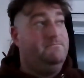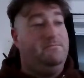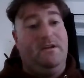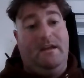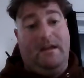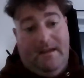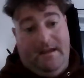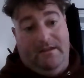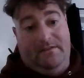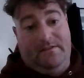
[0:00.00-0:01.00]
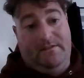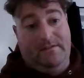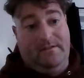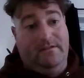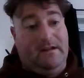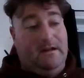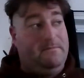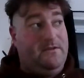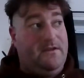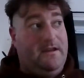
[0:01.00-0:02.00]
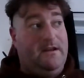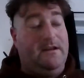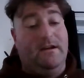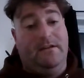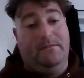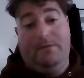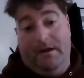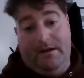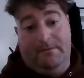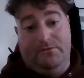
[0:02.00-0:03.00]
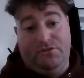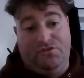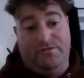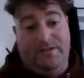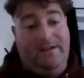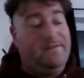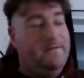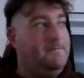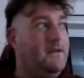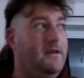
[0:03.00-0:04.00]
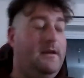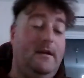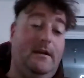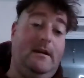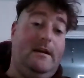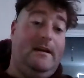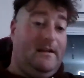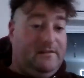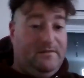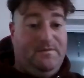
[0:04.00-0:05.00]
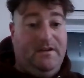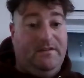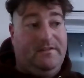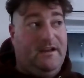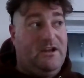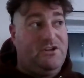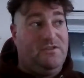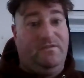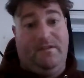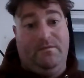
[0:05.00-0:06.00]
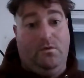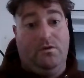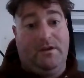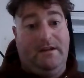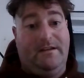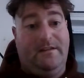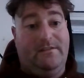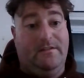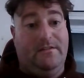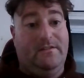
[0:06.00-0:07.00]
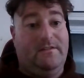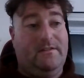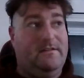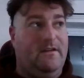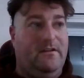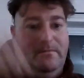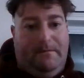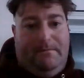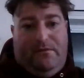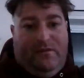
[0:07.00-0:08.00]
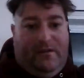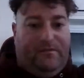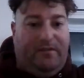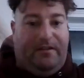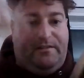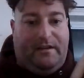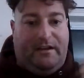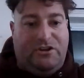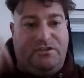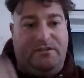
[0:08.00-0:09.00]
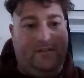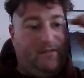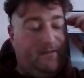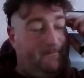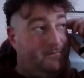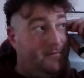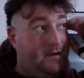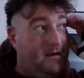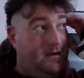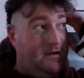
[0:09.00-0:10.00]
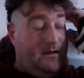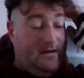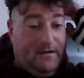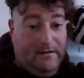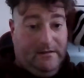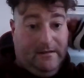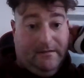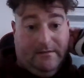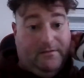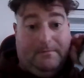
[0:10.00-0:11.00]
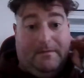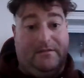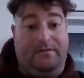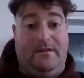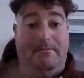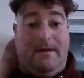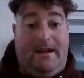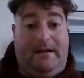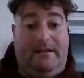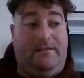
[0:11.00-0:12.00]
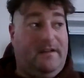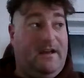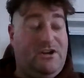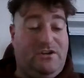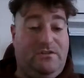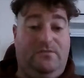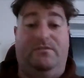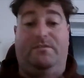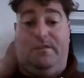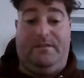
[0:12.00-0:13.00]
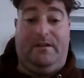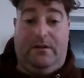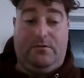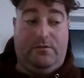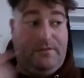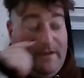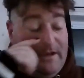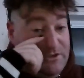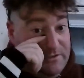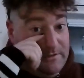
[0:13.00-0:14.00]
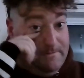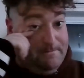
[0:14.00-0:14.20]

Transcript: but it's going to be known as Pineapple Street. That's the first station within walking distance, so I'm in between three stations. Doesn't matter if the main station or if it's a local station.